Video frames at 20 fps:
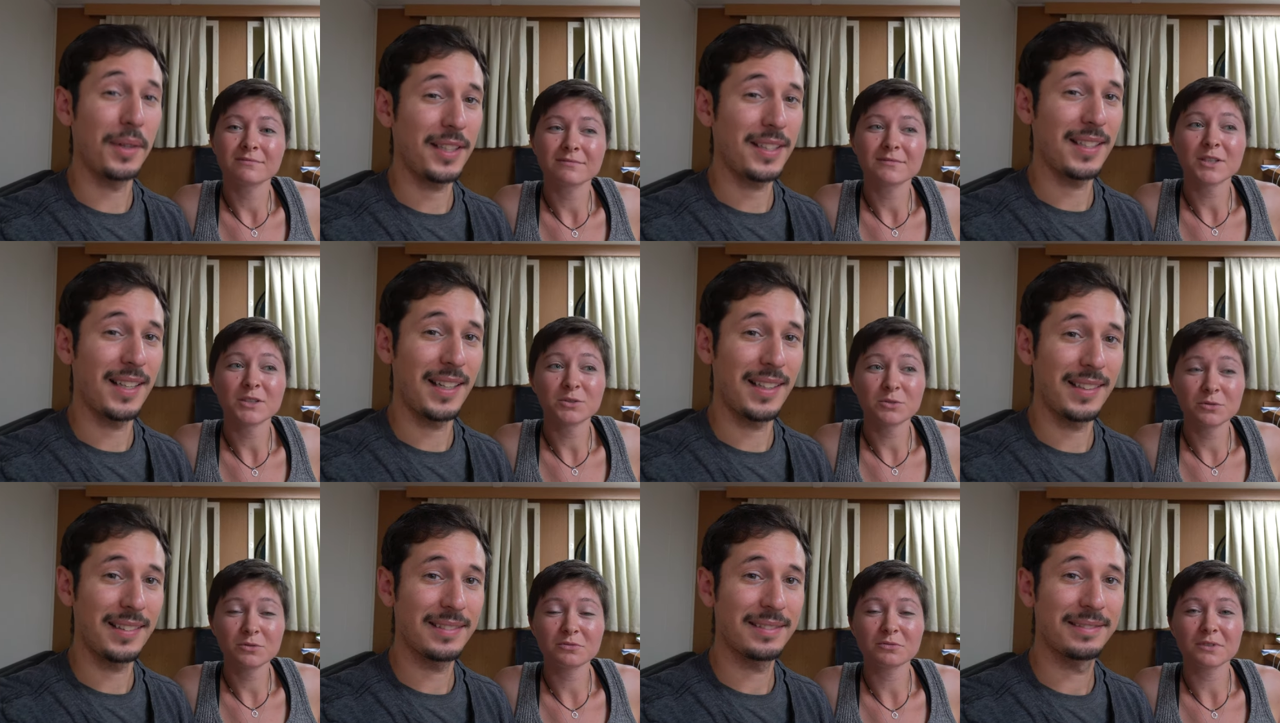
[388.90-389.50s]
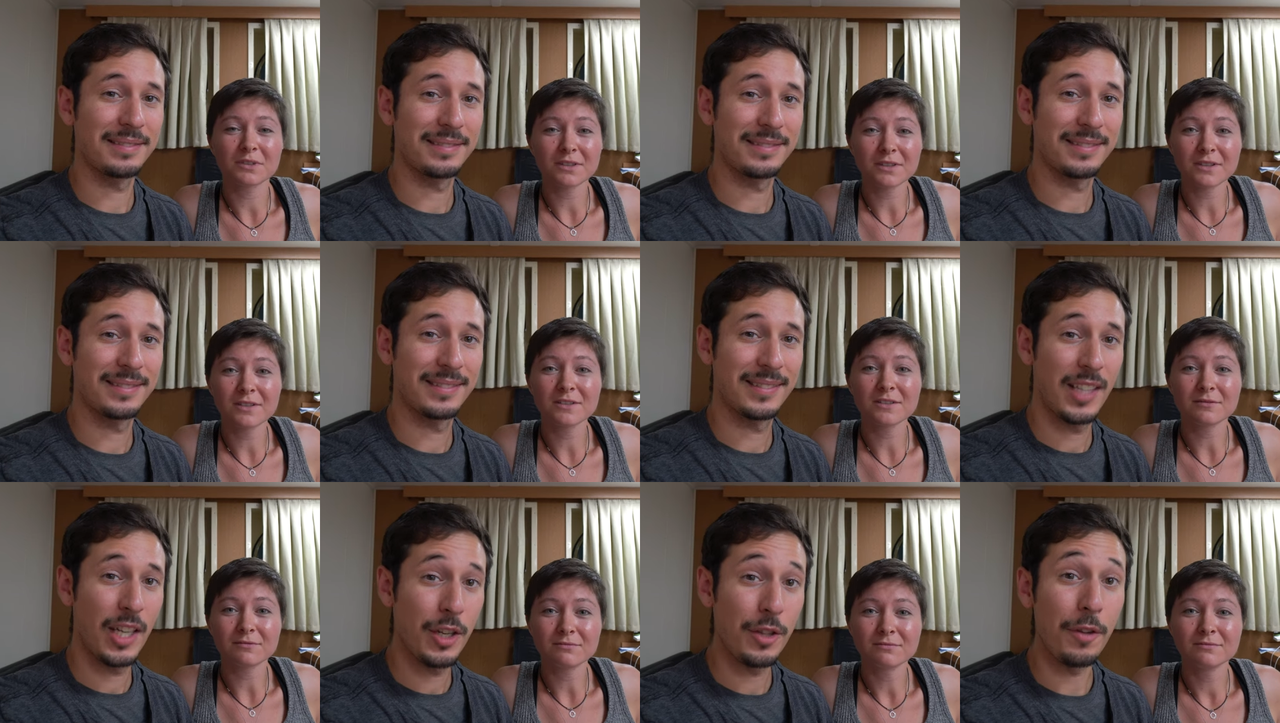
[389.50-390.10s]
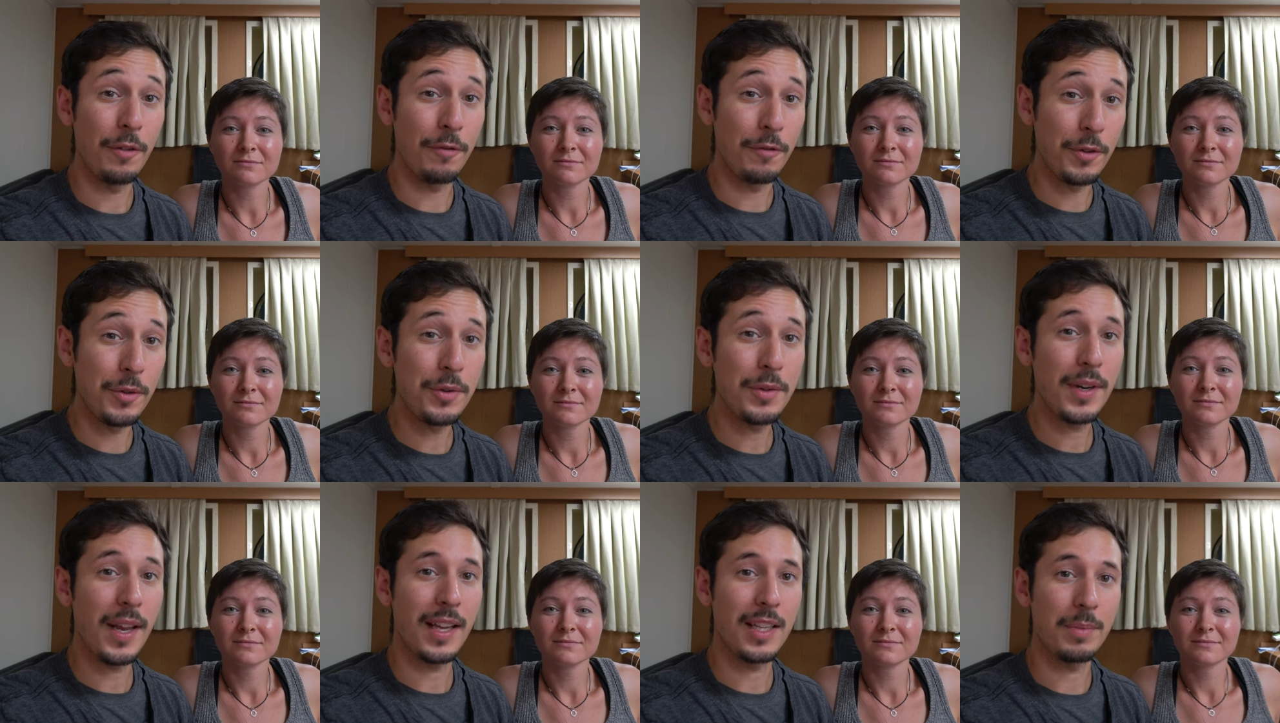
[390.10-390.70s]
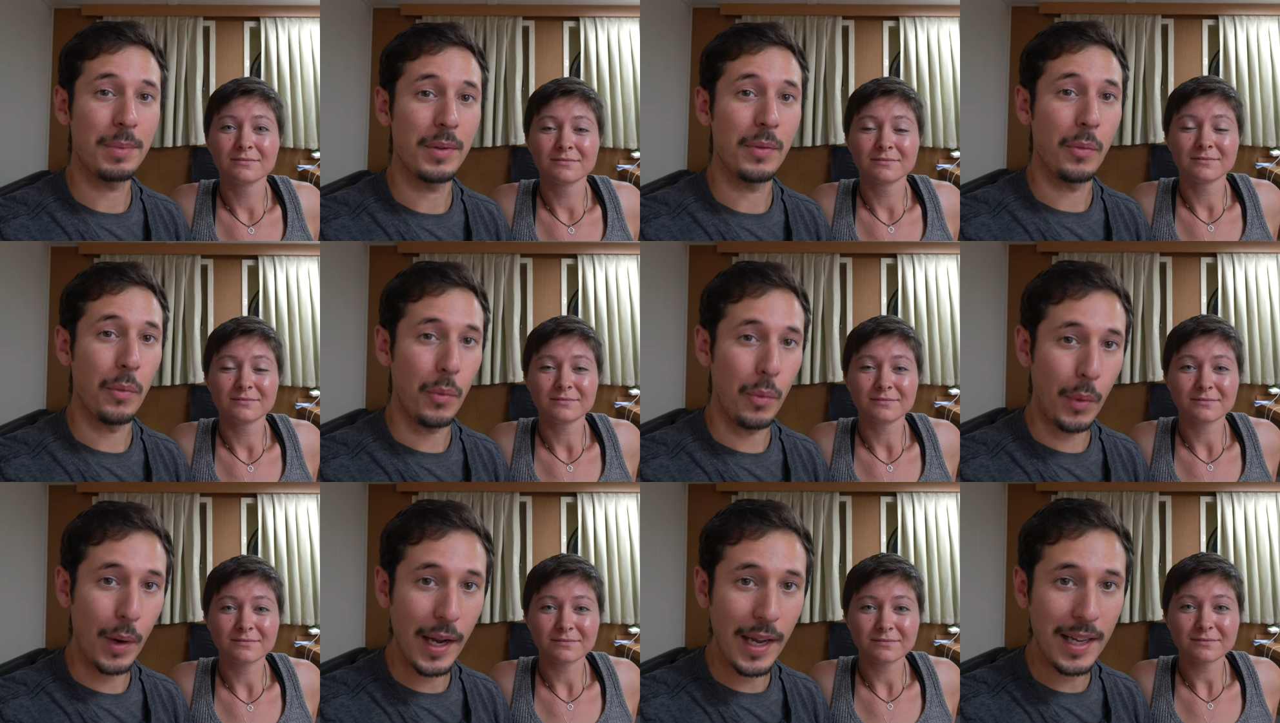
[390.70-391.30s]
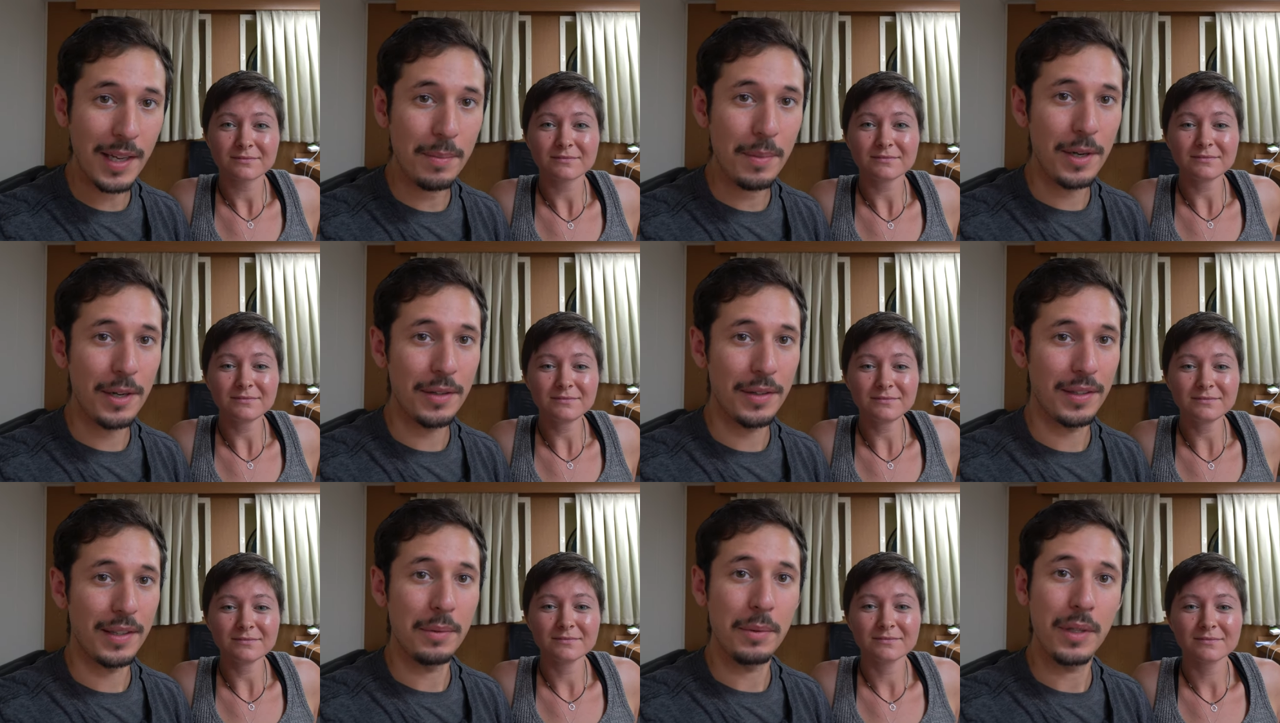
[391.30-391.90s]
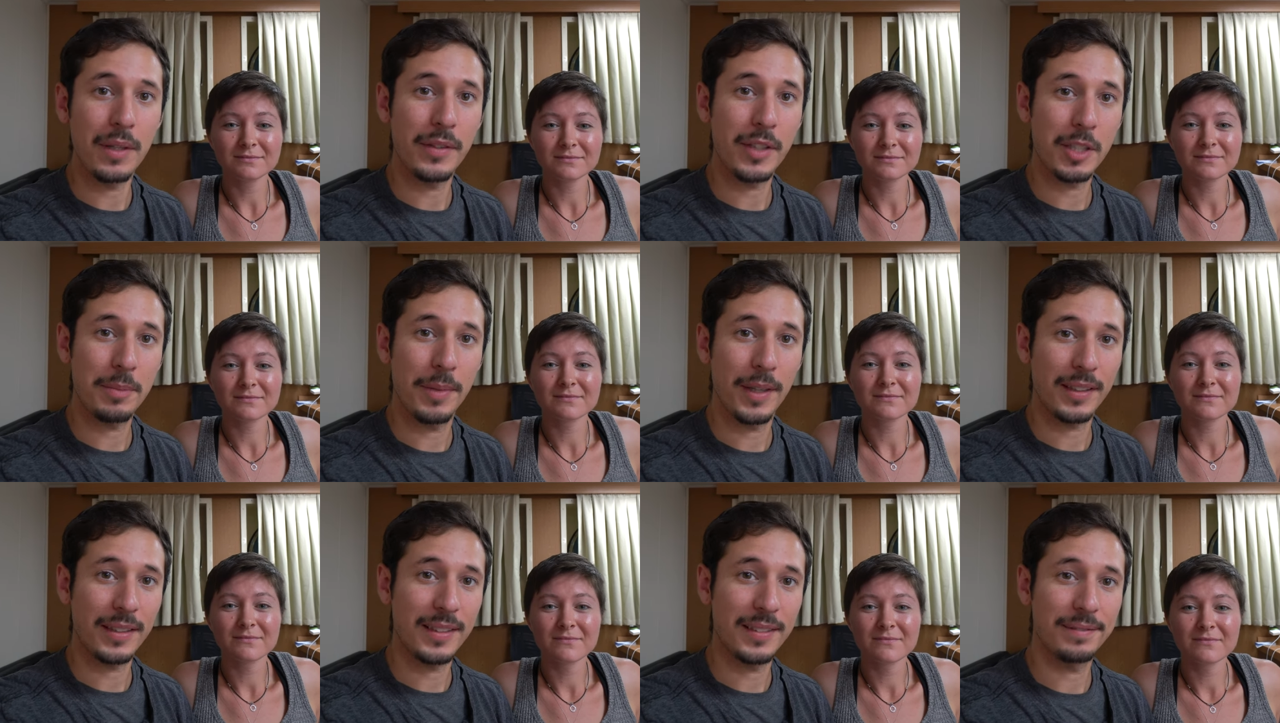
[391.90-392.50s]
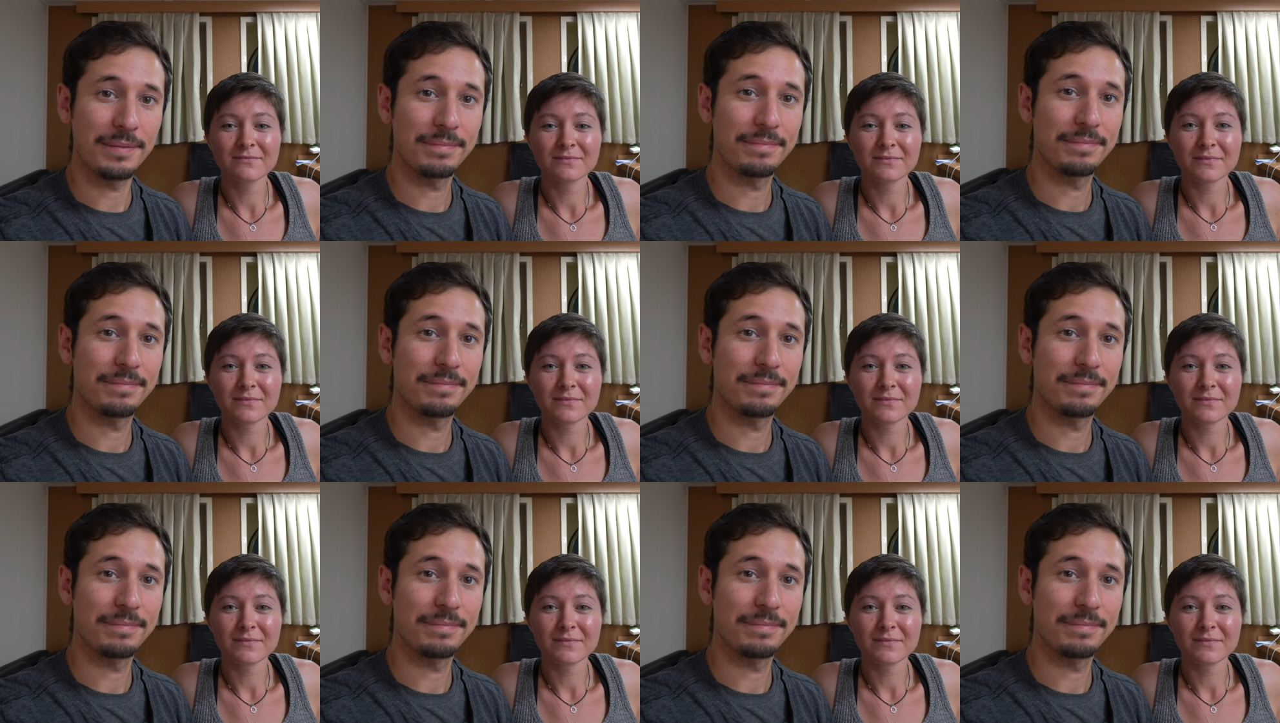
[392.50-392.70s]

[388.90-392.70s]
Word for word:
Speaker 1: excited. Lunch was really good.
Speaker 2: The food has been way better than I would have expected.